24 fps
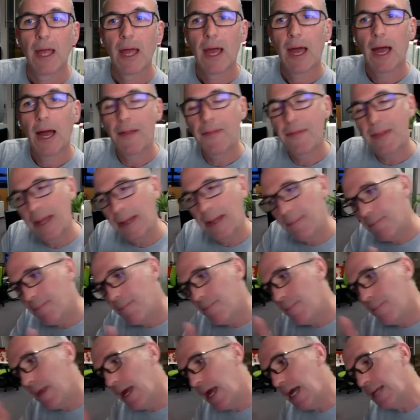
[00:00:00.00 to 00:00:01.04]
And then
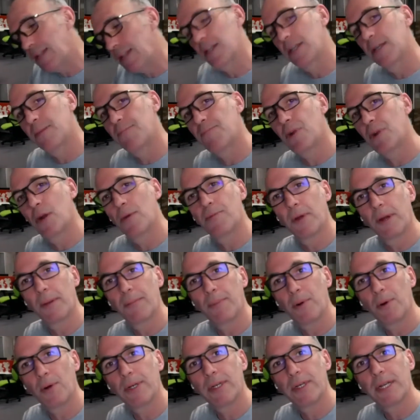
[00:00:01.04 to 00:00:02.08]
at an appropriate
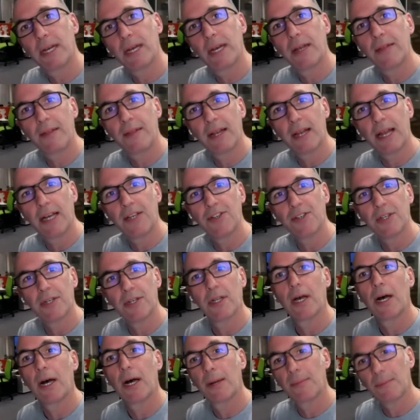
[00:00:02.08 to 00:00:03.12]
point in the lesson,
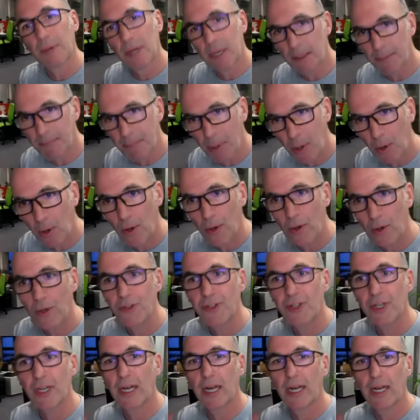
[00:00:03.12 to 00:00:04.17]
I'm going to pause
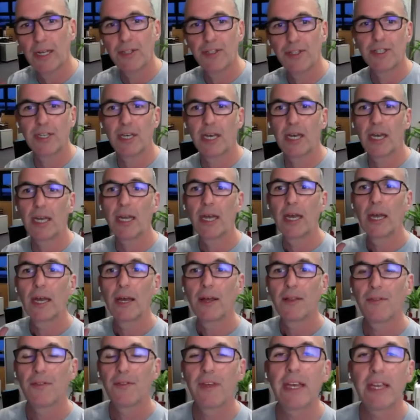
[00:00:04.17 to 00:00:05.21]
and say,
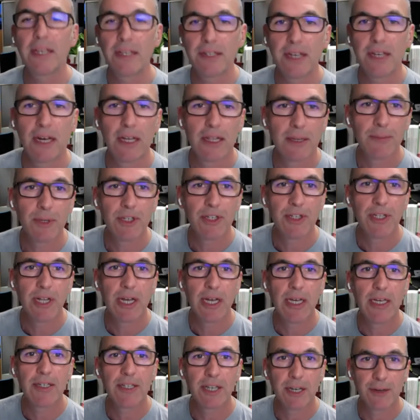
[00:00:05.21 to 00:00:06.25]
these are the
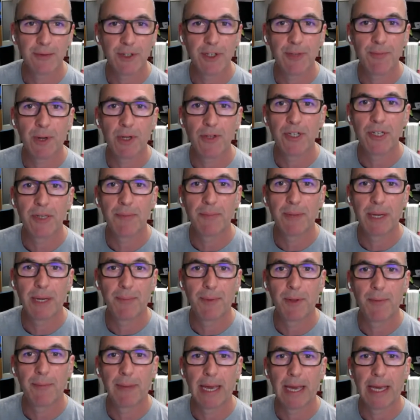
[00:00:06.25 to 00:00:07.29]
mistakes I've spotted people
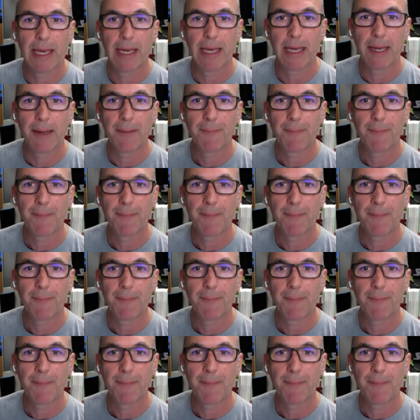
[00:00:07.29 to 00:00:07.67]
making.